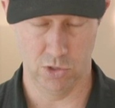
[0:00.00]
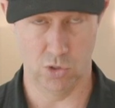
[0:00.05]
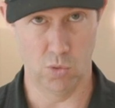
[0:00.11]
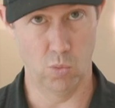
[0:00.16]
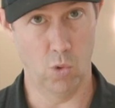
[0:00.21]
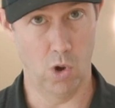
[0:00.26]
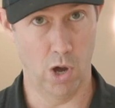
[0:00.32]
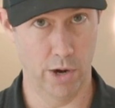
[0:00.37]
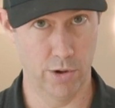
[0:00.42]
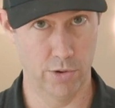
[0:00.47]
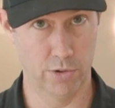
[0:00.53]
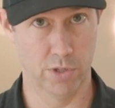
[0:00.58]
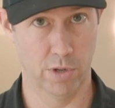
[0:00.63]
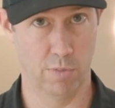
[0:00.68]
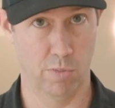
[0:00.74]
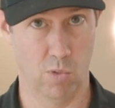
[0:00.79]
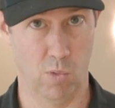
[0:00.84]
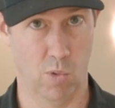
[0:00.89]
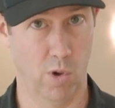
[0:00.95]
So water's
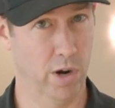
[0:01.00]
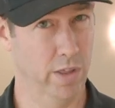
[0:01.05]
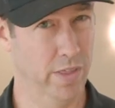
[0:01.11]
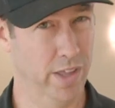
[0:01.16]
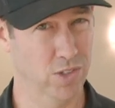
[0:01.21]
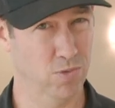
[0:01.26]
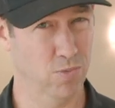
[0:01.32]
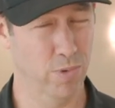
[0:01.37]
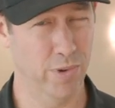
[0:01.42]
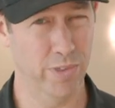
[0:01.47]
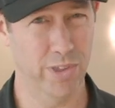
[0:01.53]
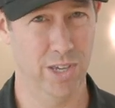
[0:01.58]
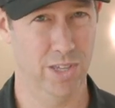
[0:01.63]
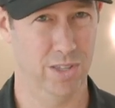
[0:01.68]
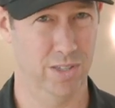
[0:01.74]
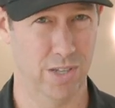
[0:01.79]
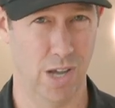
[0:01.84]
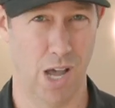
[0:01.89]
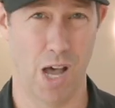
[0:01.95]
number one, and that's really
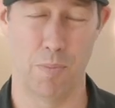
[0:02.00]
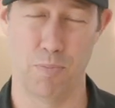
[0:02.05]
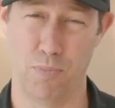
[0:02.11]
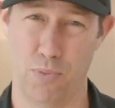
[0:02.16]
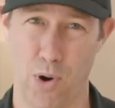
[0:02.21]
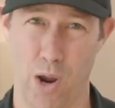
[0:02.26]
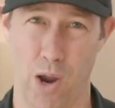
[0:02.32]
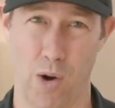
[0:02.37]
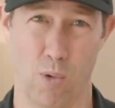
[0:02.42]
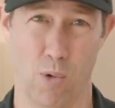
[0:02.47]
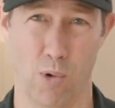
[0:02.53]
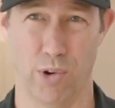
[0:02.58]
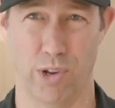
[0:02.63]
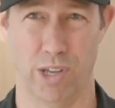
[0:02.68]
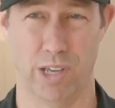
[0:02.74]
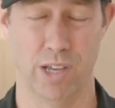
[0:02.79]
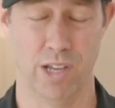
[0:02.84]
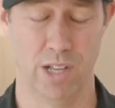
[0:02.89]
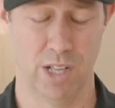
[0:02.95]
a top
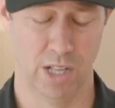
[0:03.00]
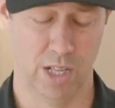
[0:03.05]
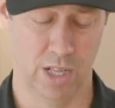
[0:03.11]
priority.